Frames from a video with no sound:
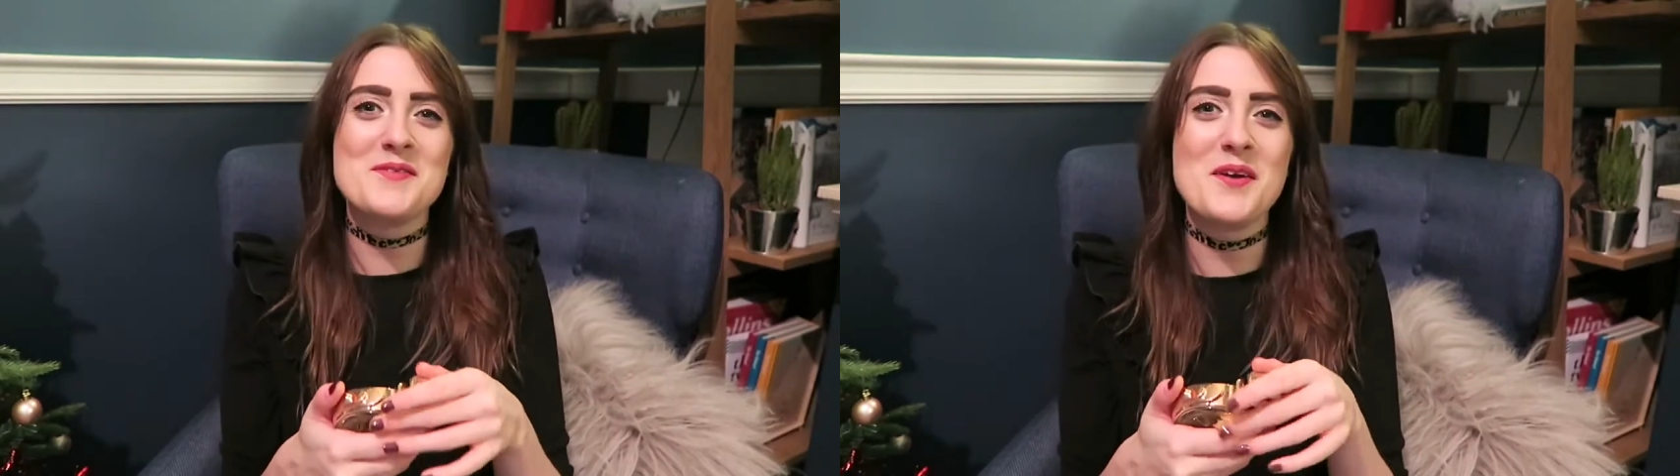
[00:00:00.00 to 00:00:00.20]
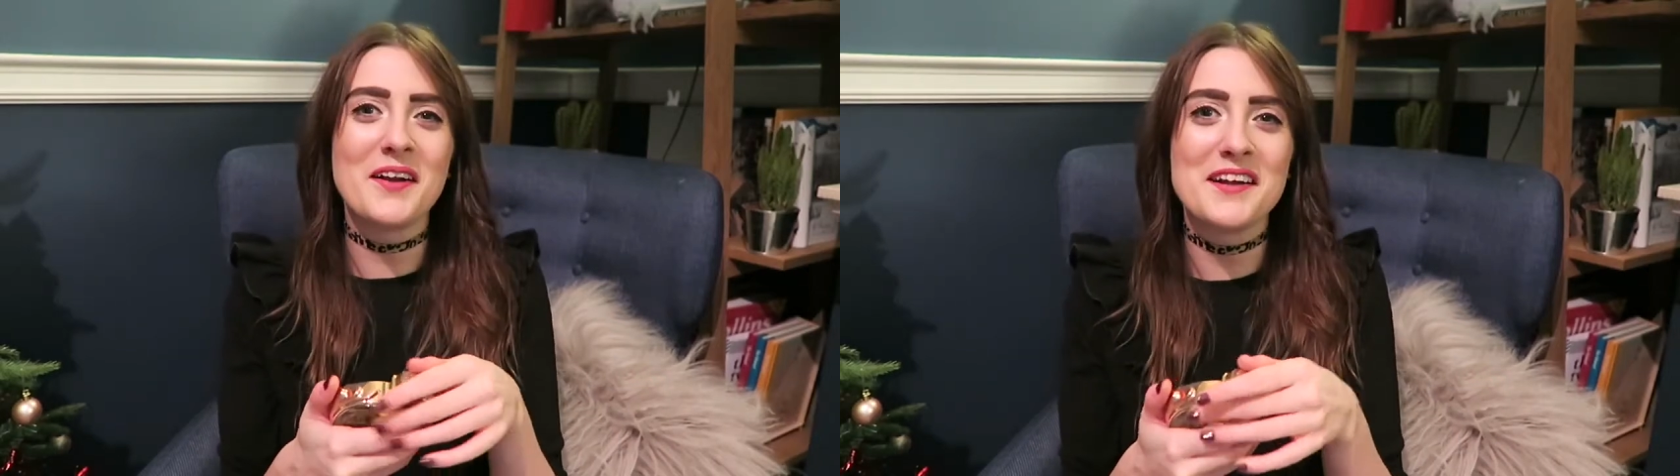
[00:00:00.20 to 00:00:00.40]
to
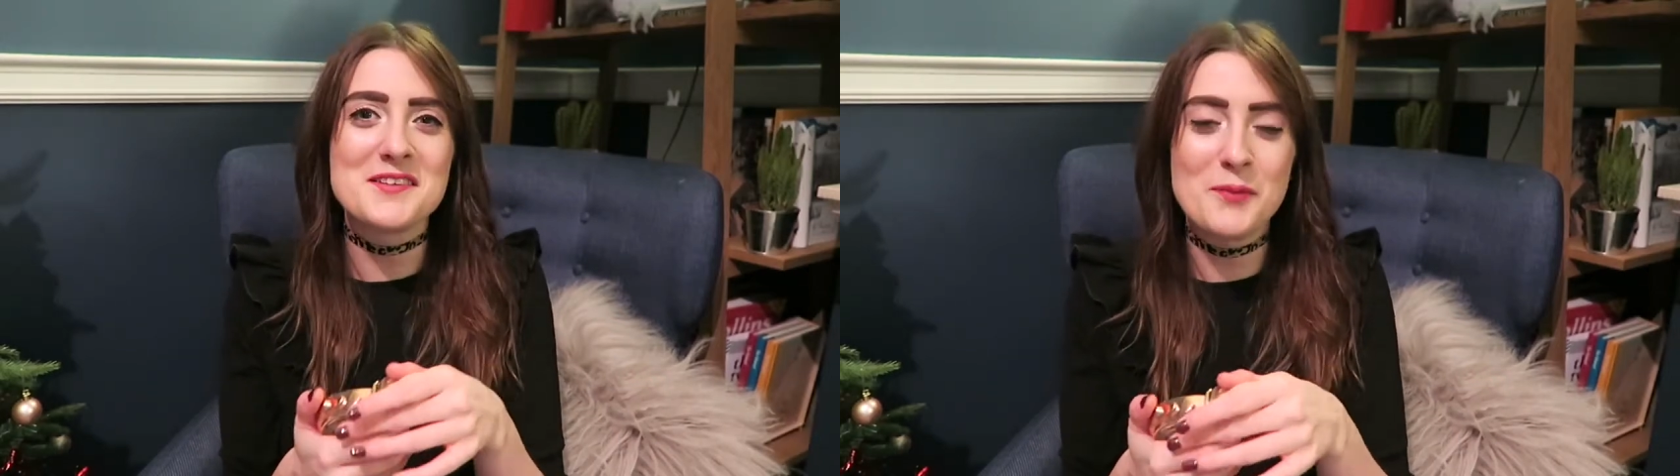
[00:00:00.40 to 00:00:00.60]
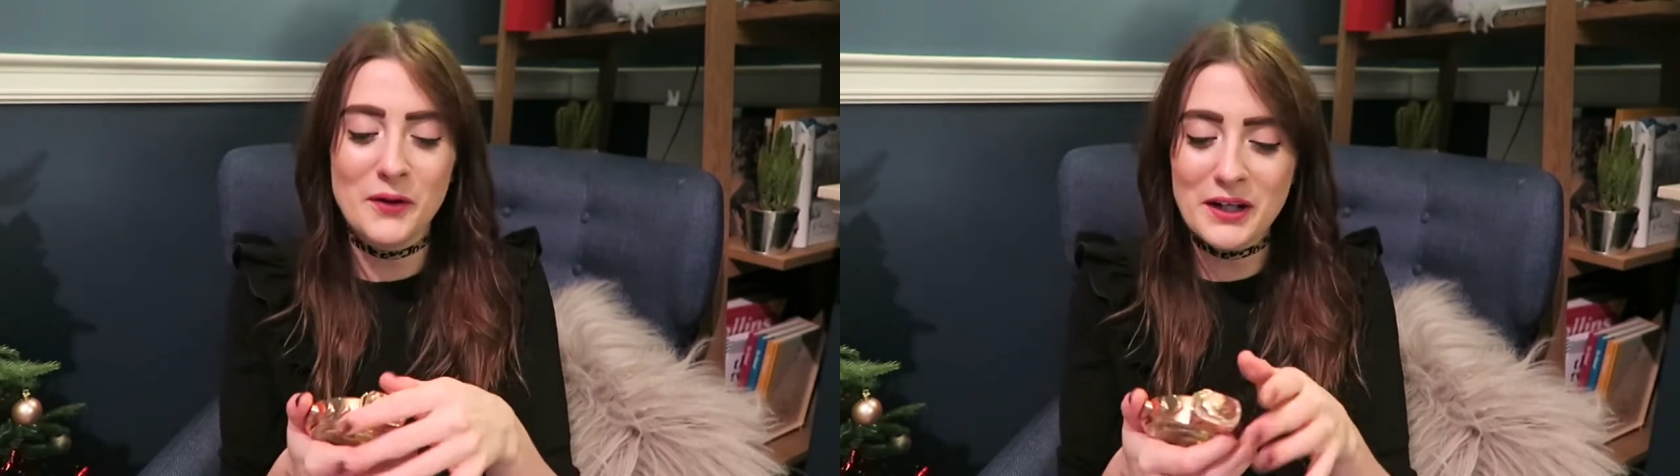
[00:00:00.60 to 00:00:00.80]
be
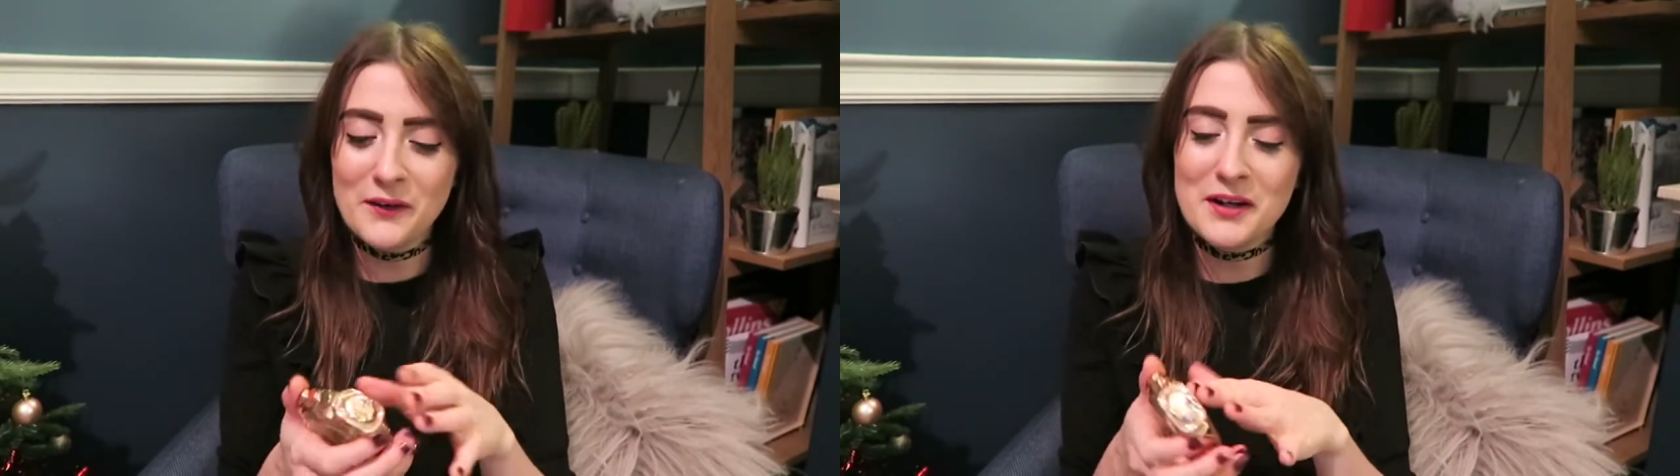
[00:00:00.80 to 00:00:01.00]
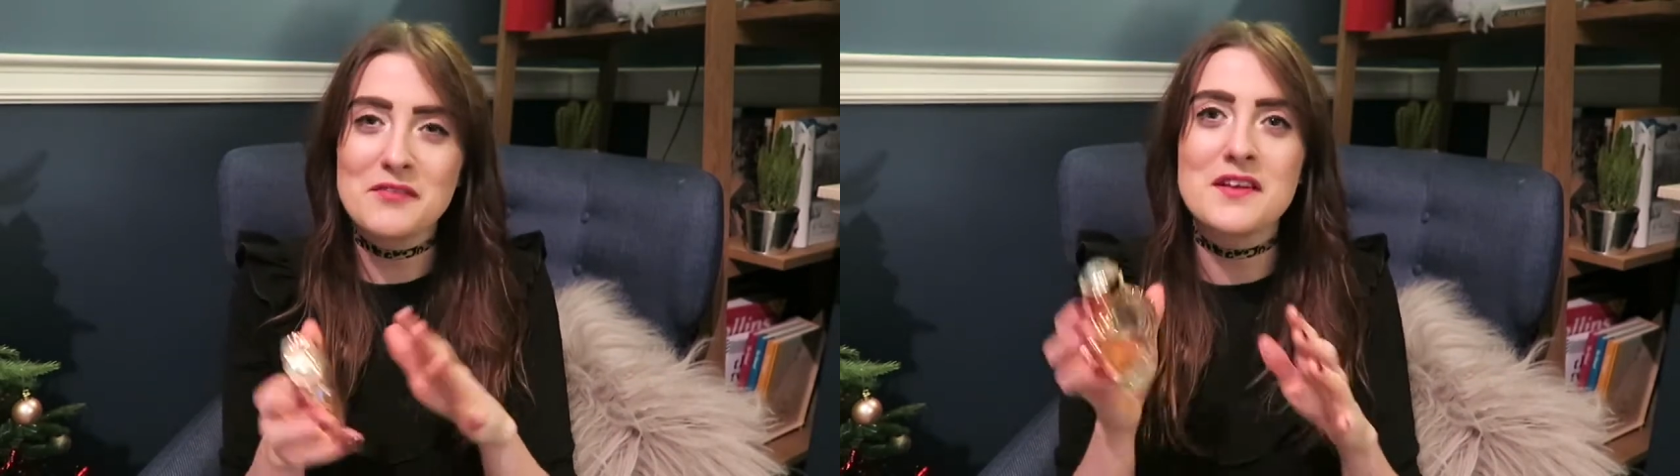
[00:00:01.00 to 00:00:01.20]
honest, but go
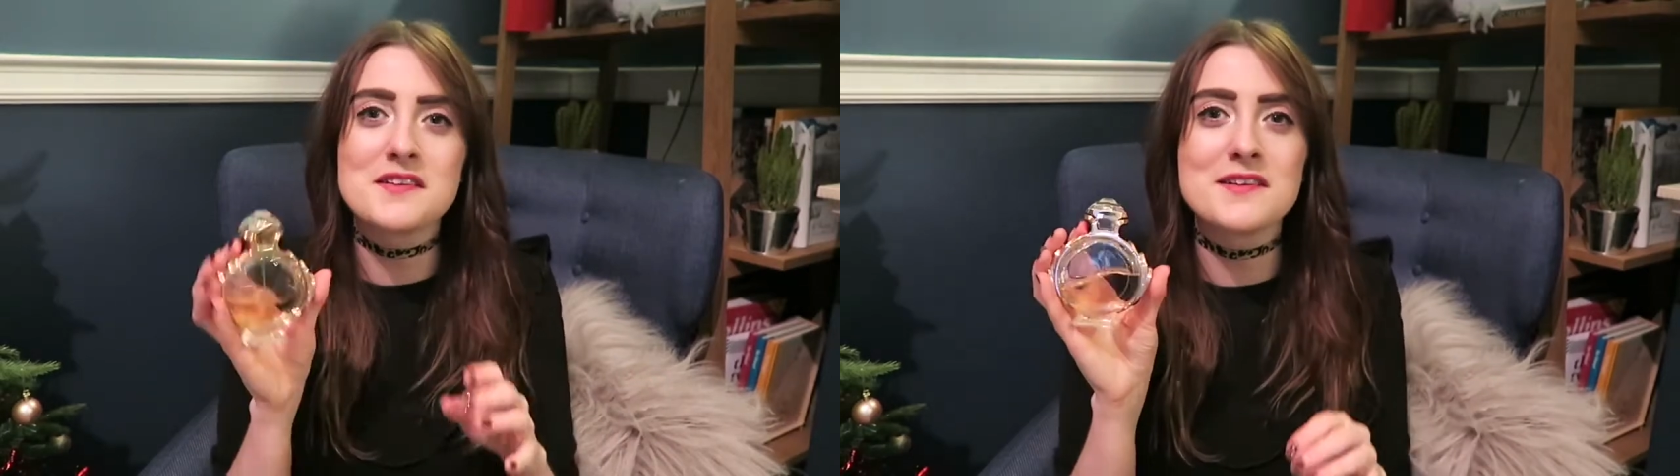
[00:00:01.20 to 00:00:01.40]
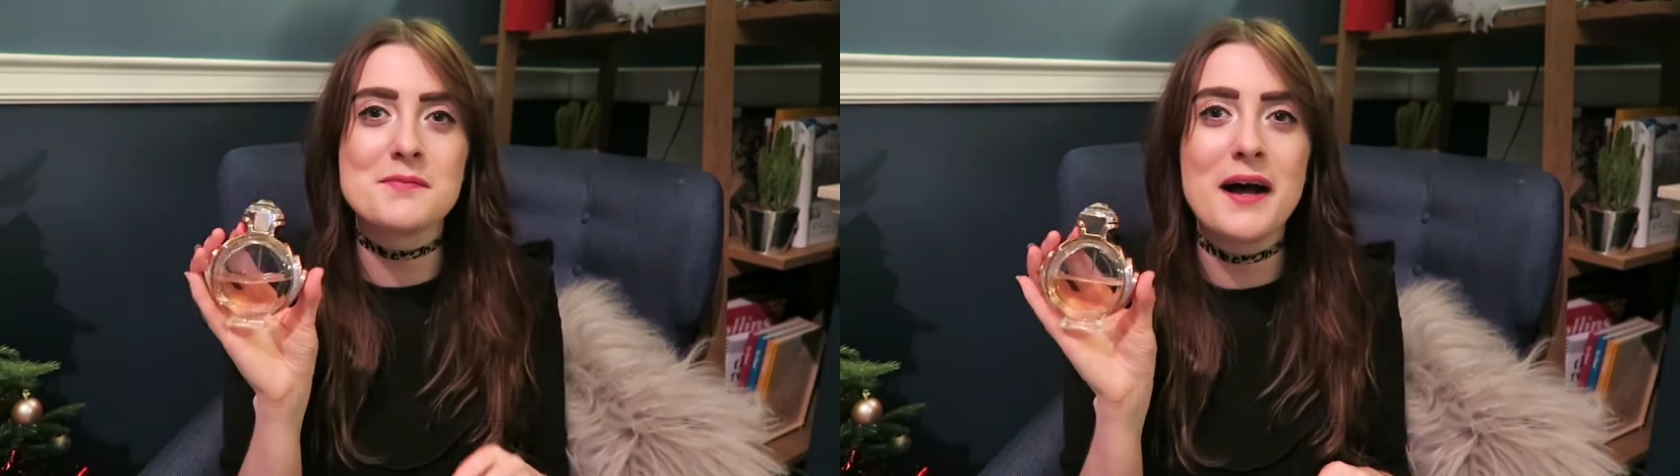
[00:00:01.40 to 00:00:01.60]
give this
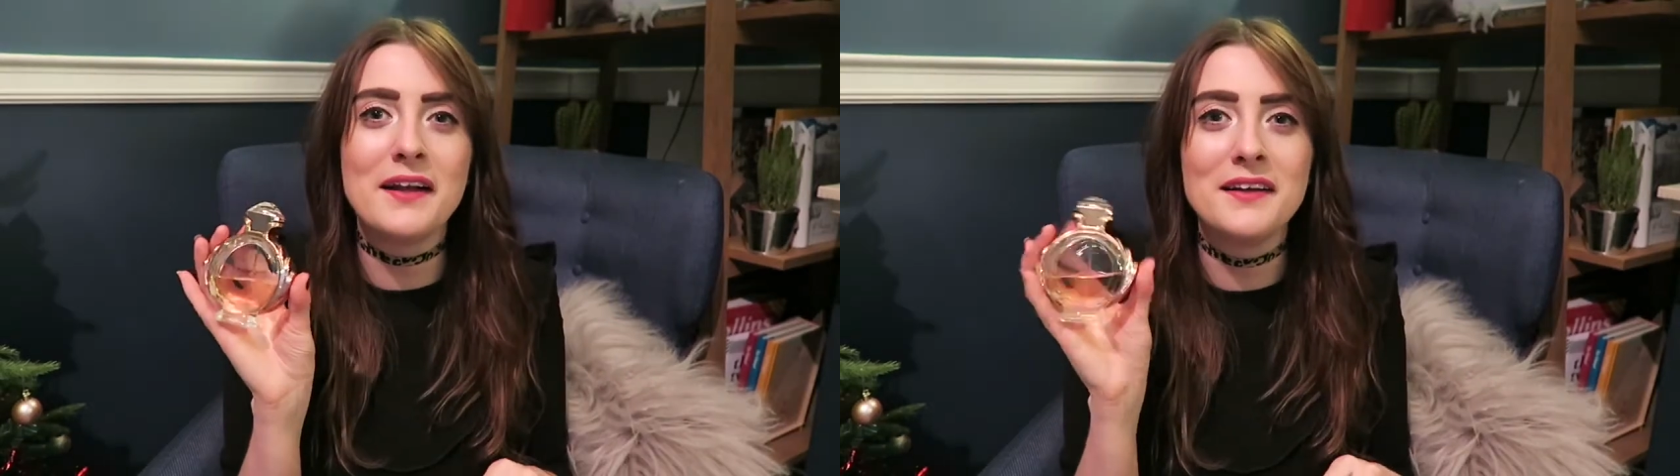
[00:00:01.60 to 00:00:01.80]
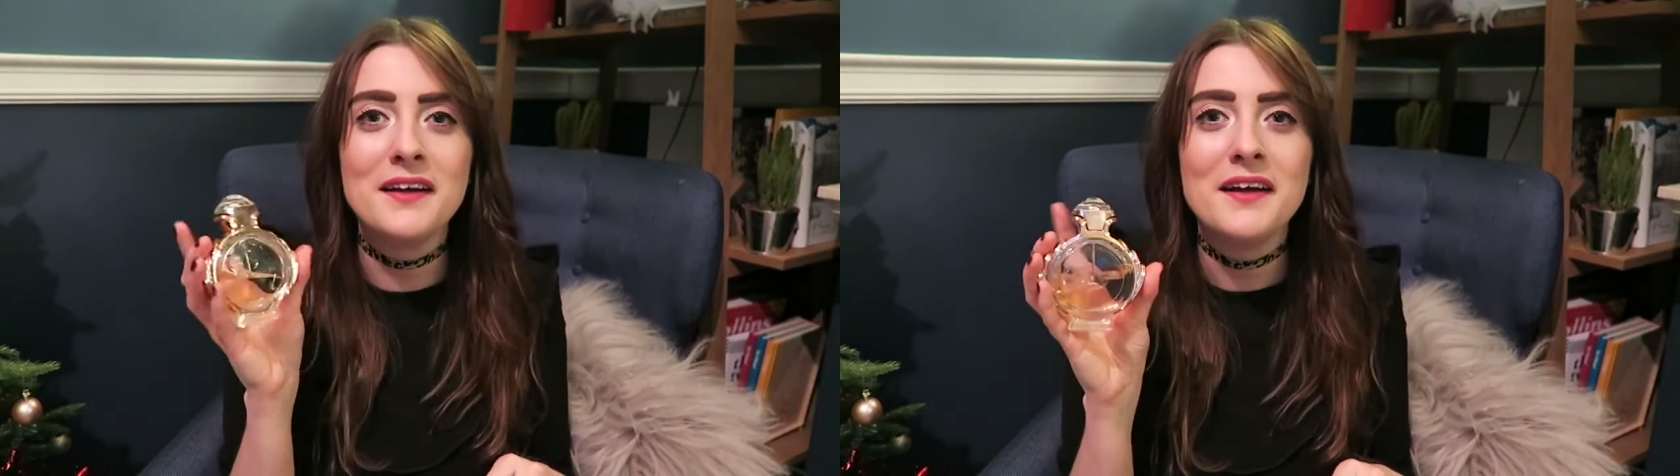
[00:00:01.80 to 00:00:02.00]
a
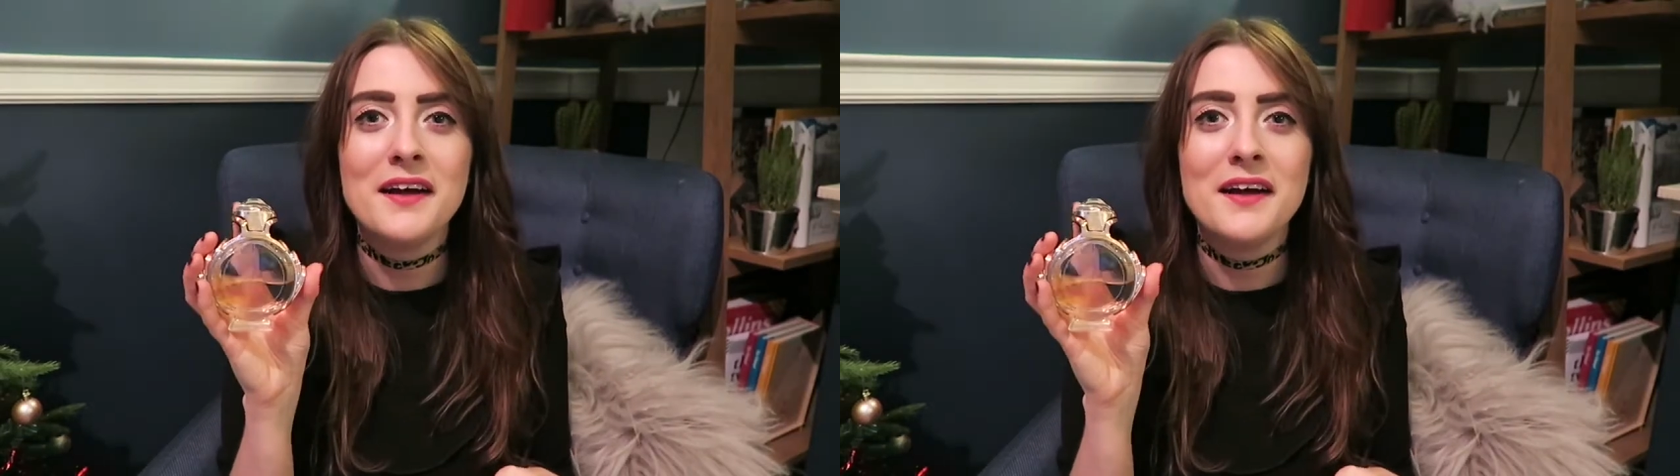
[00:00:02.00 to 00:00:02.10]
smell,